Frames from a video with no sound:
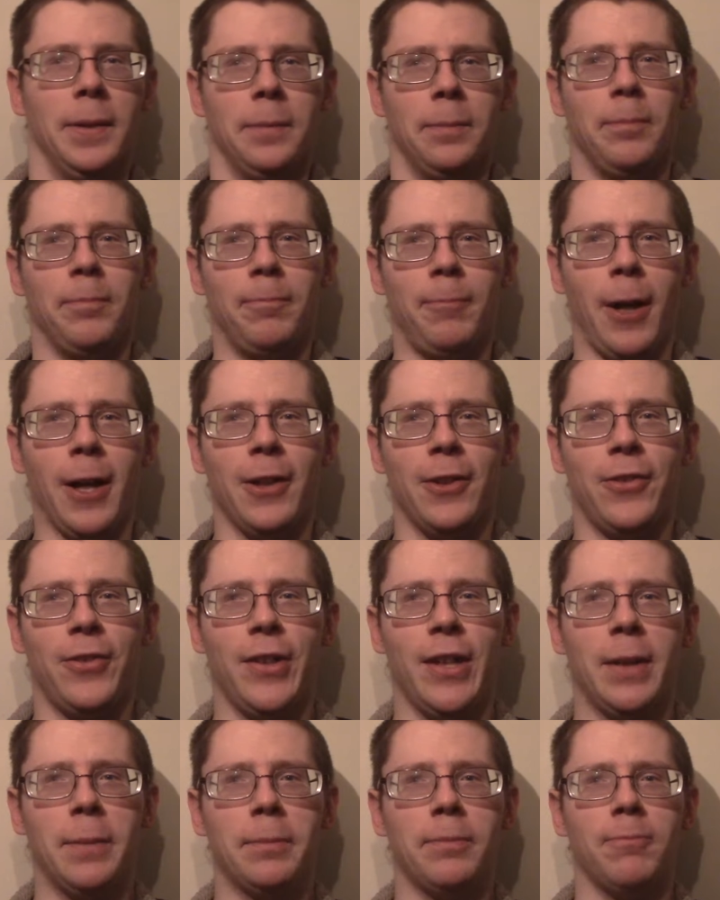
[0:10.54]
Might
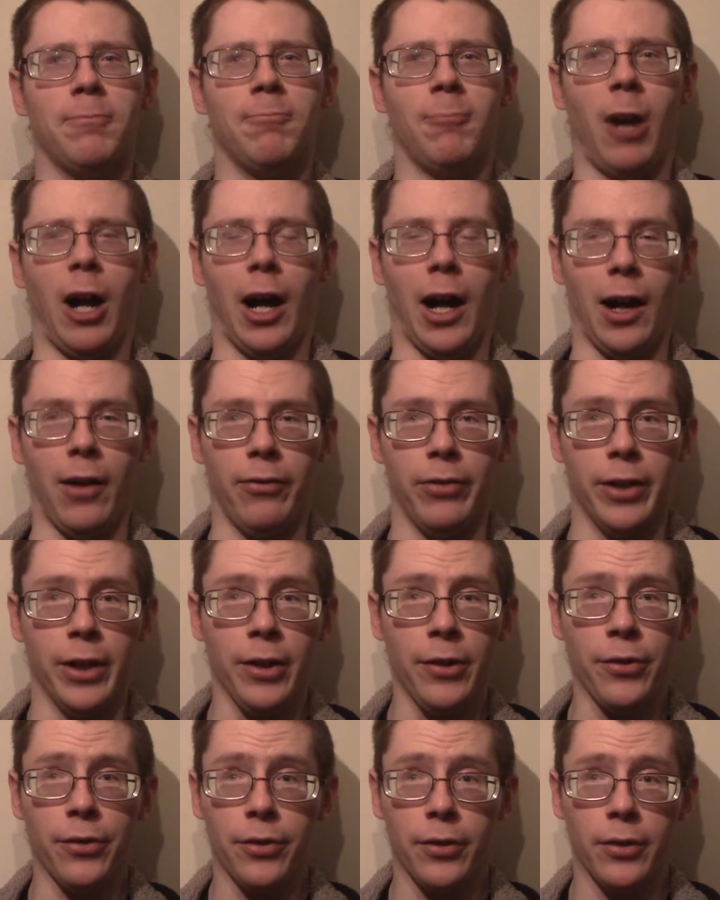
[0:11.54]
seem
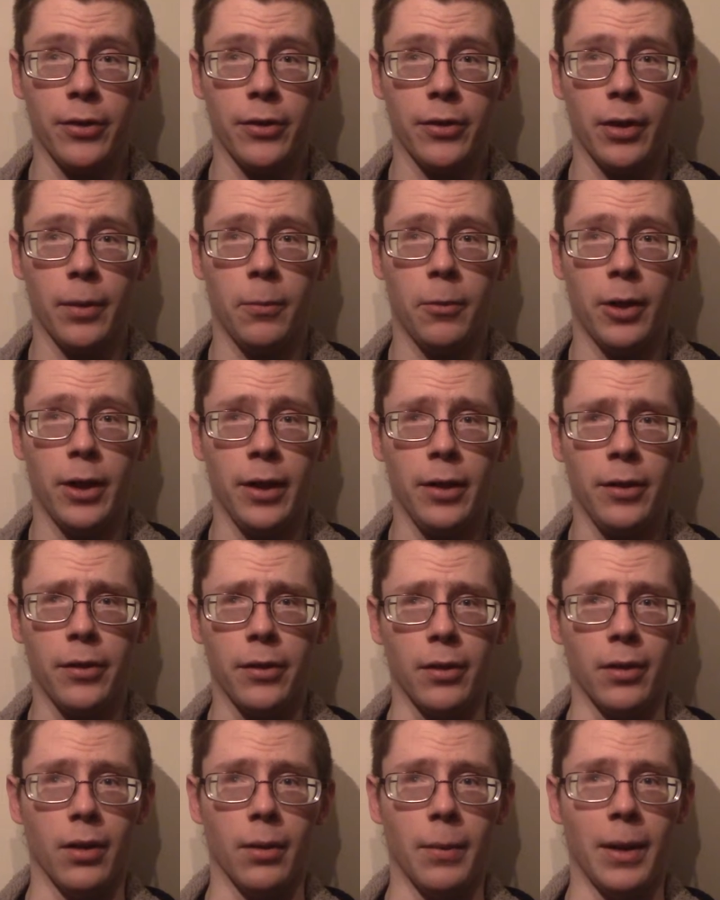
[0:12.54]
obvious in some ways,
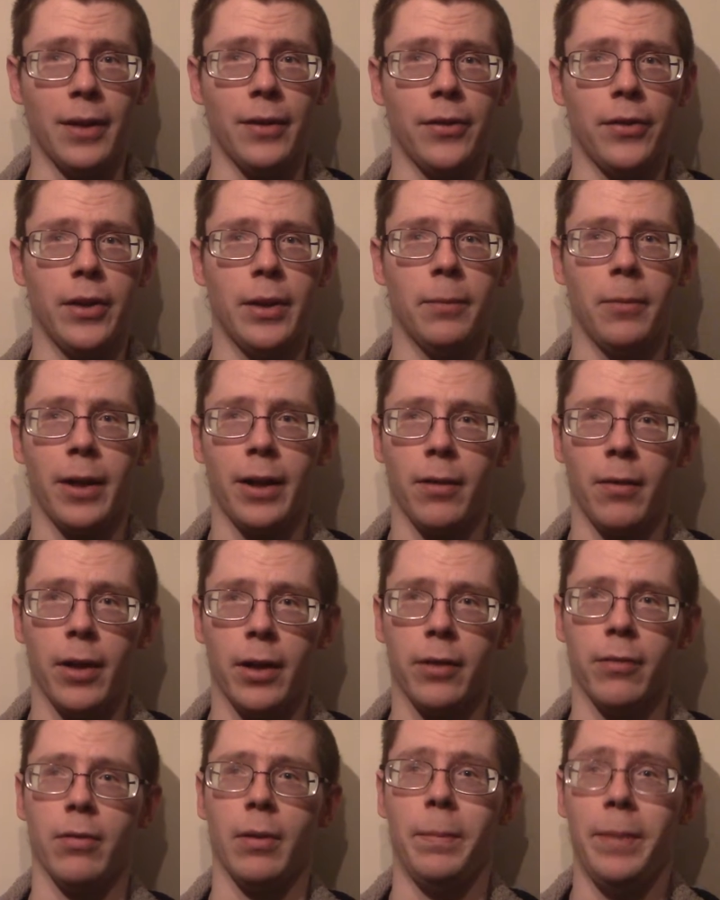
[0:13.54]
might seem like a lot
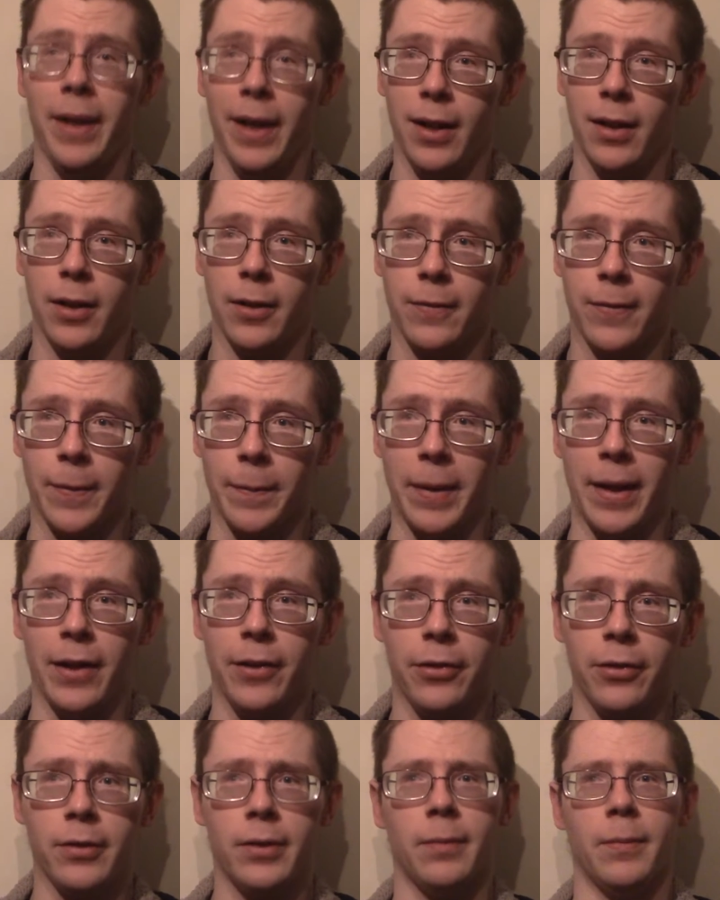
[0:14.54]
of repeated
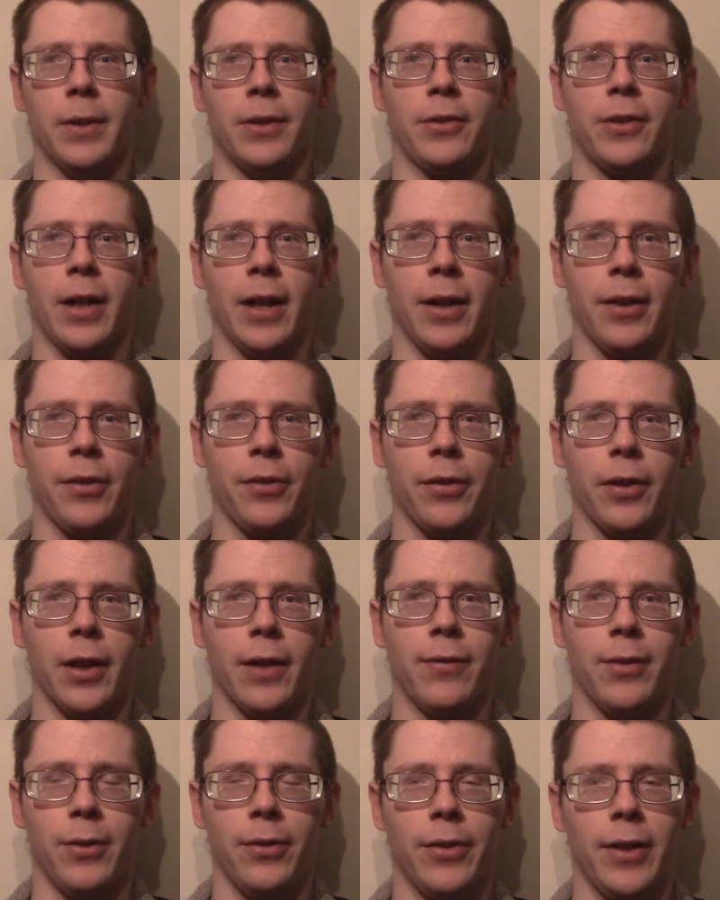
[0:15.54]
information, in which case
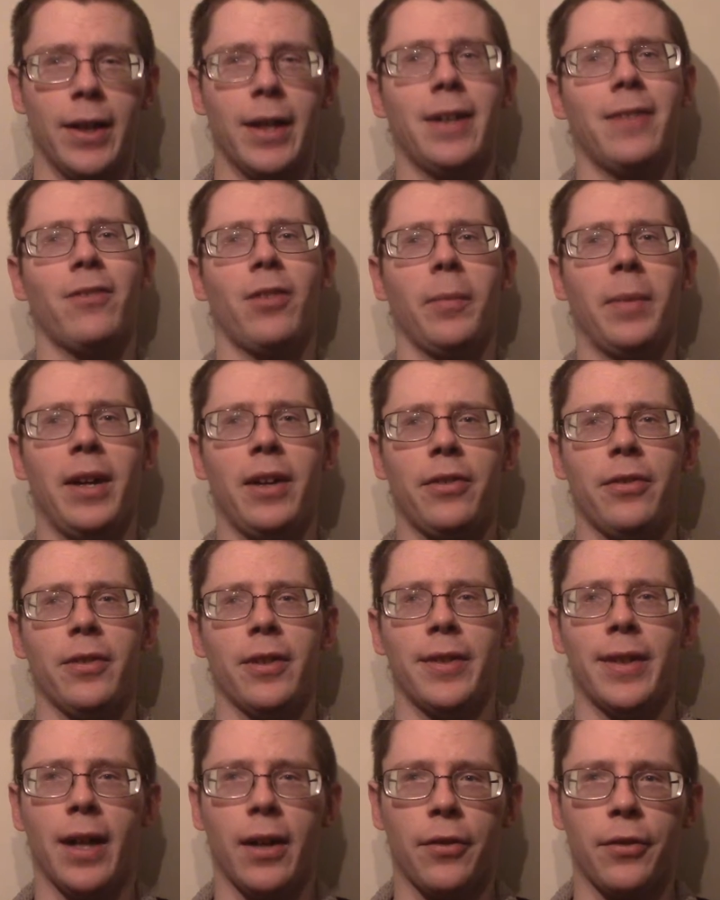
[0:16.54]
if you see that information in
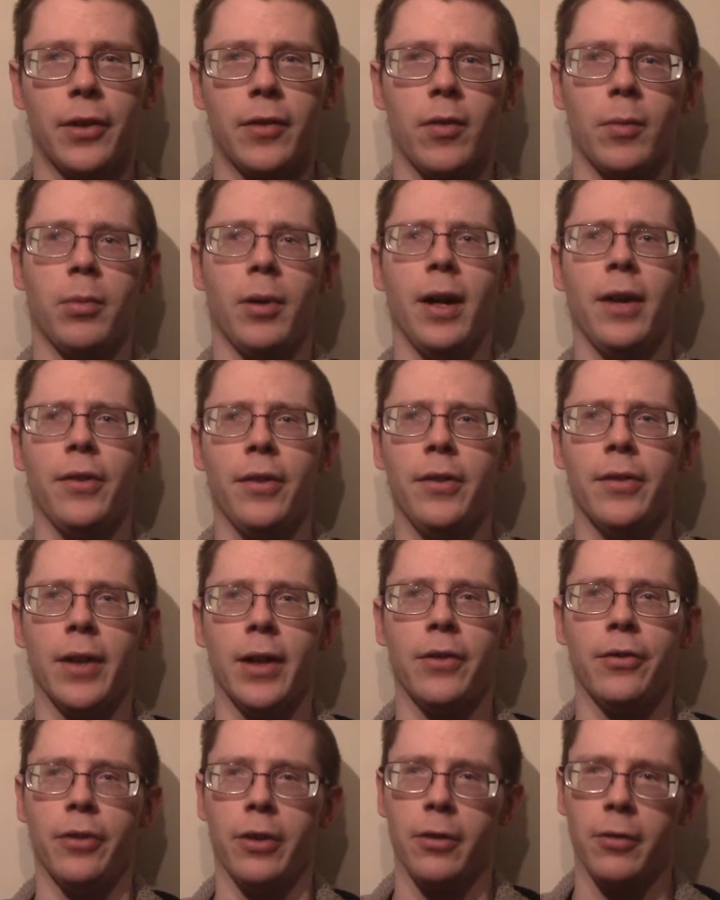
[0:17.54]
1,000 different places,
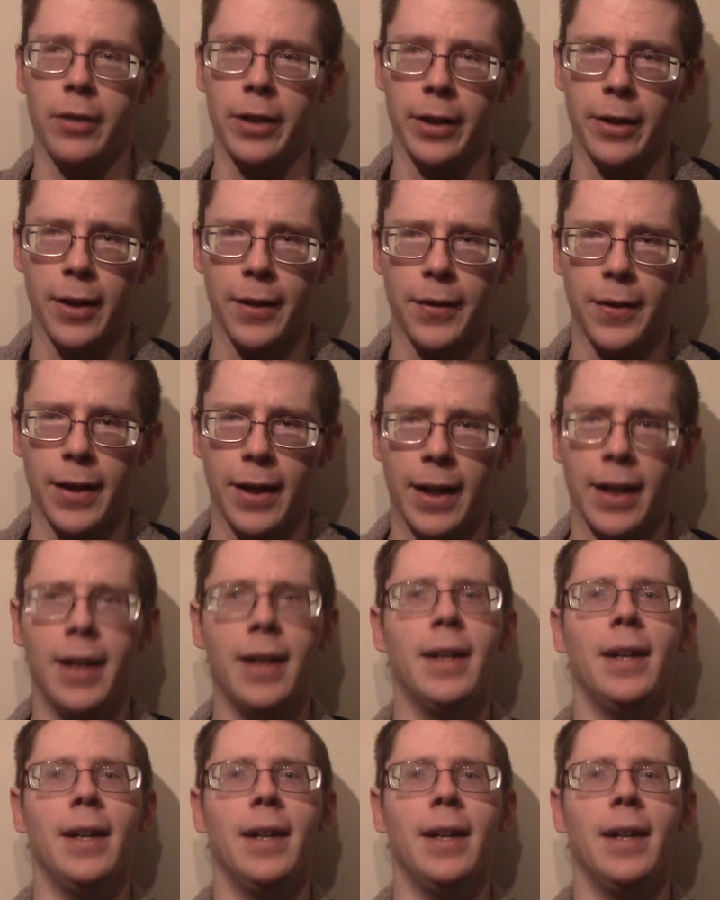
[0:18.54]
that's generally a good thing.